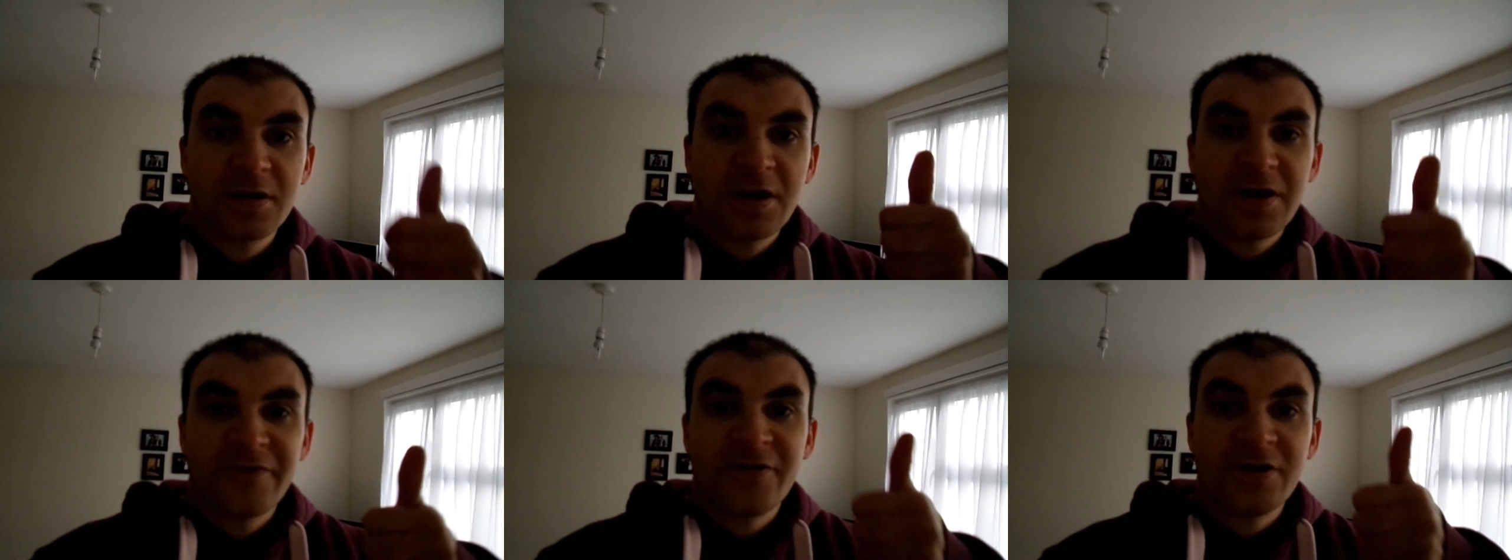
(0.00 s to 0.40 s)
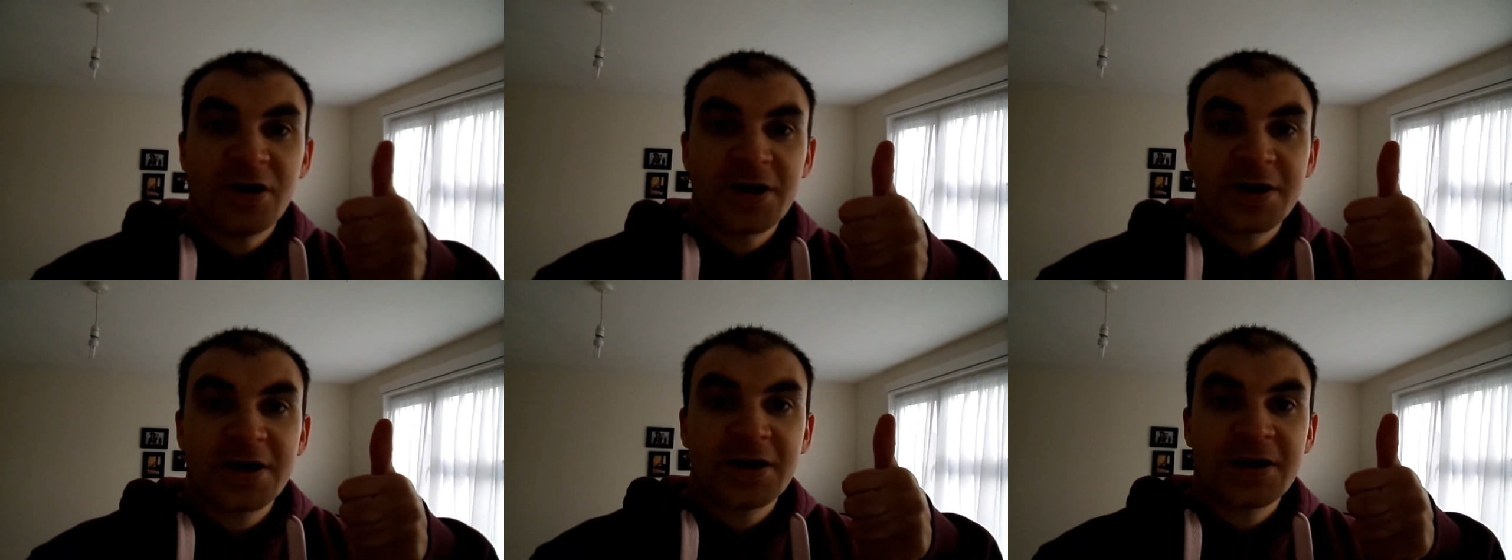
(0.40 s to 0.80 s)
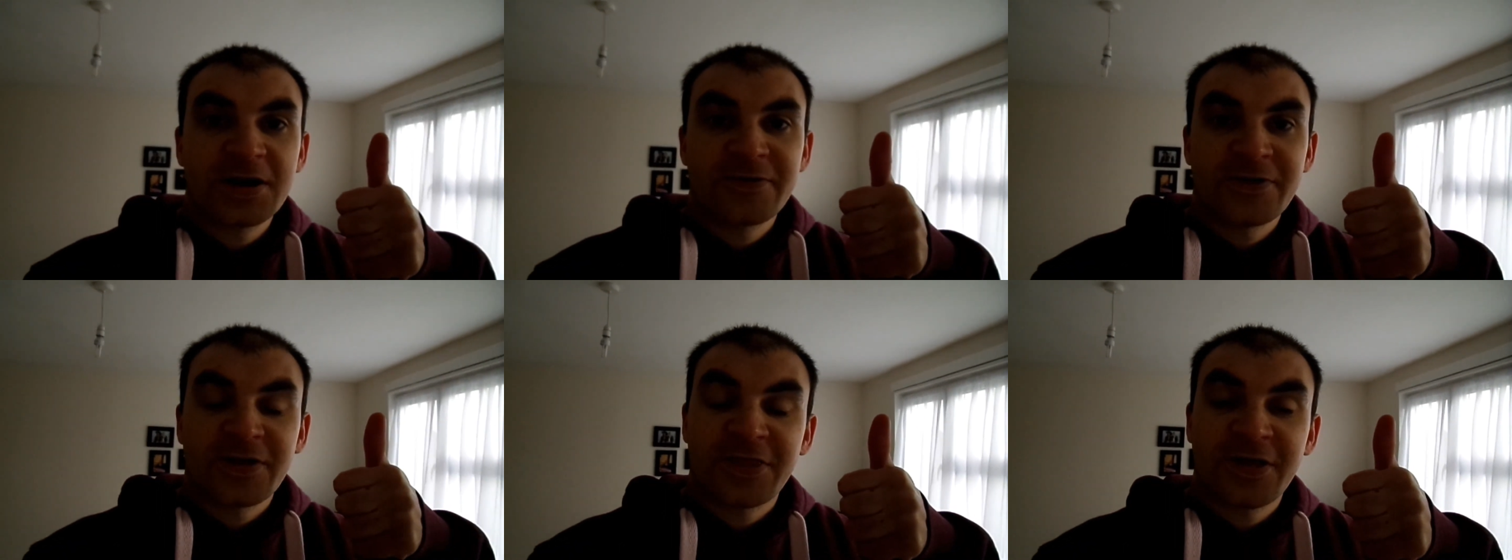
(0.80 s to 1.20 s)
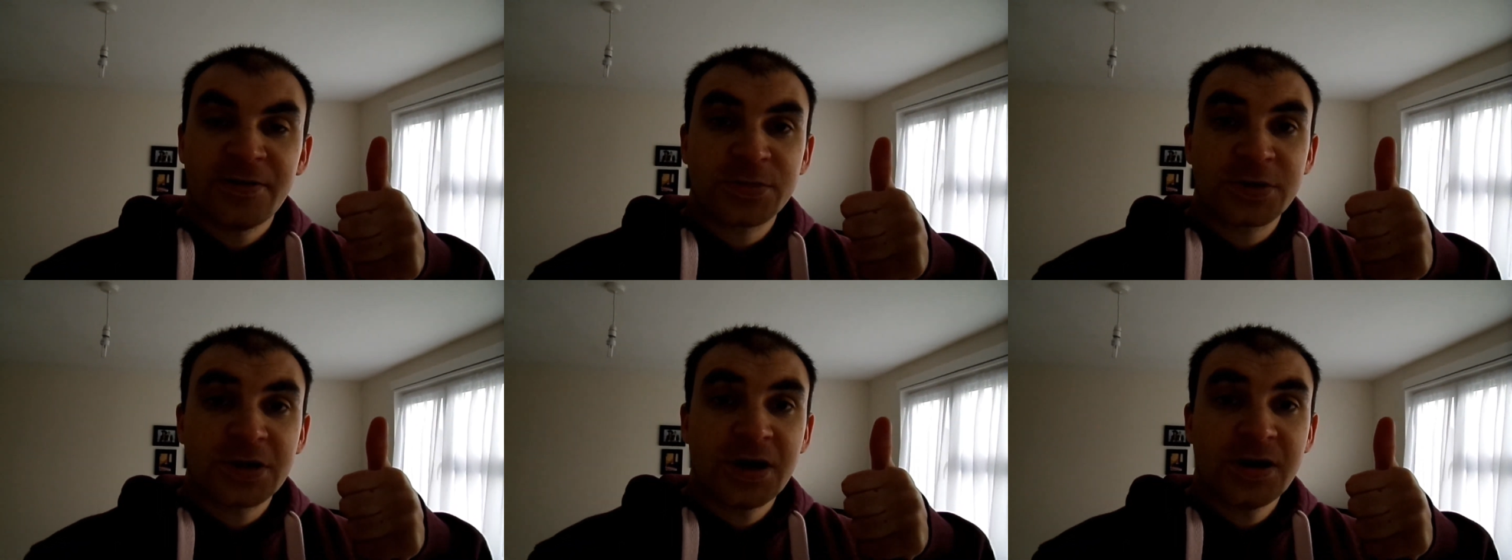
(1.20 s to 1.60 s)
If you like it, give it a
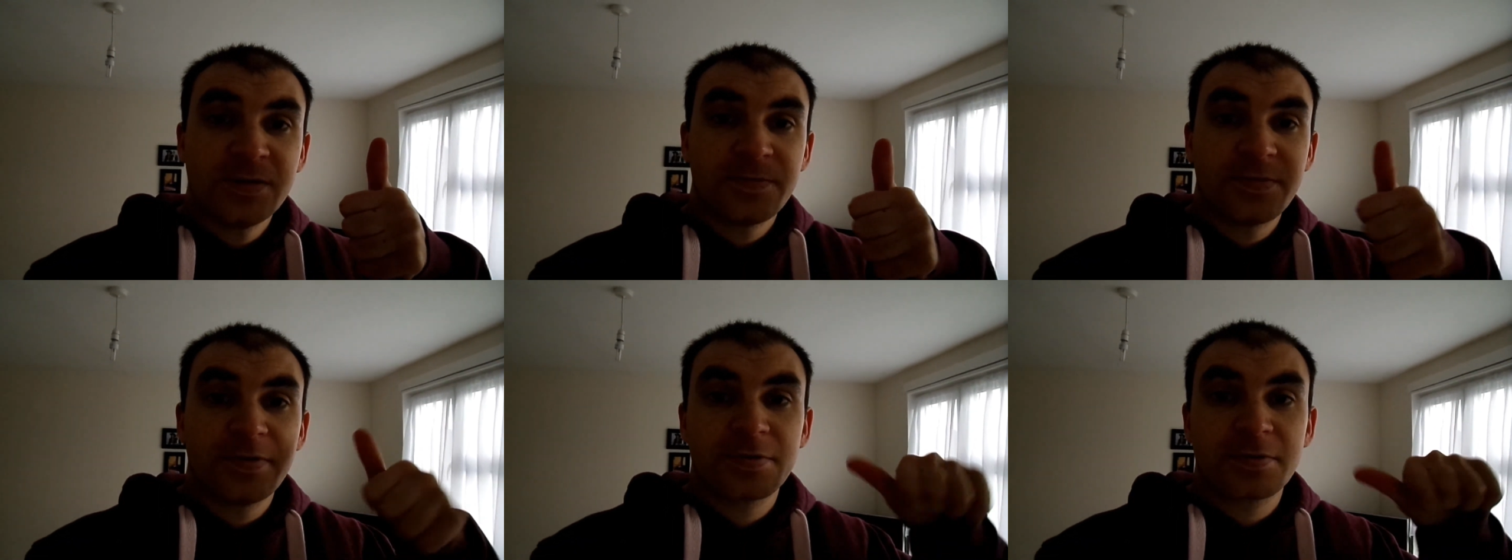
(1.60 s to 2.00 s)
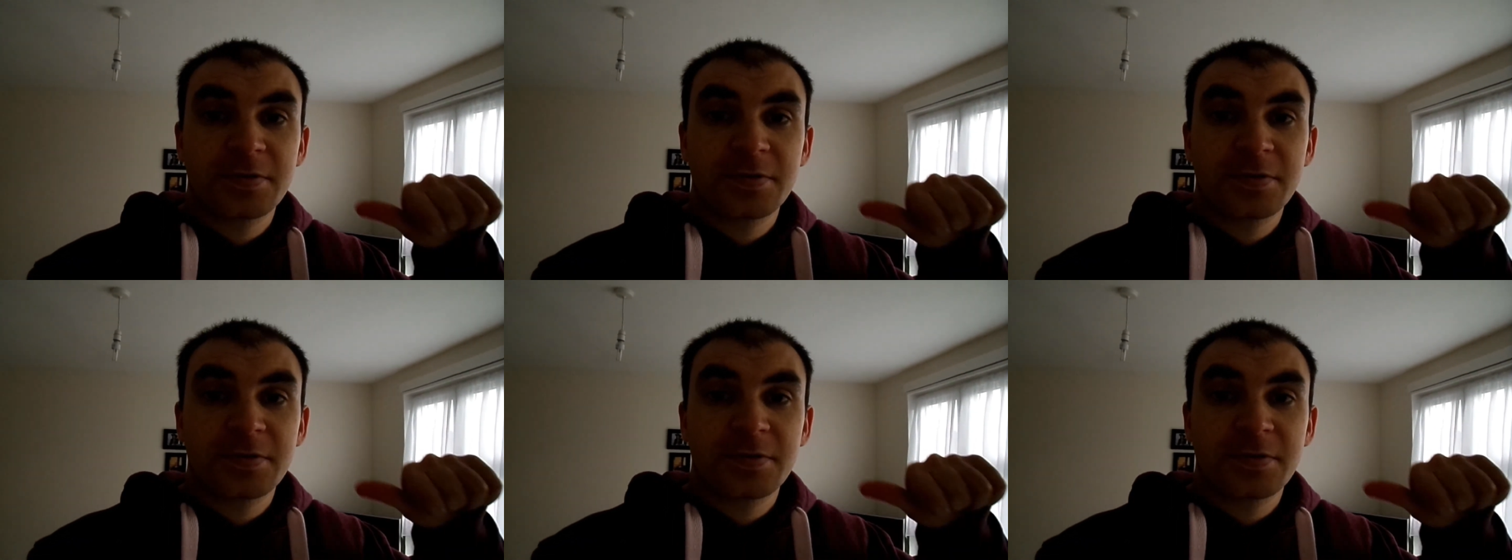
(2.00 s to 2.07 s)
thumbs up.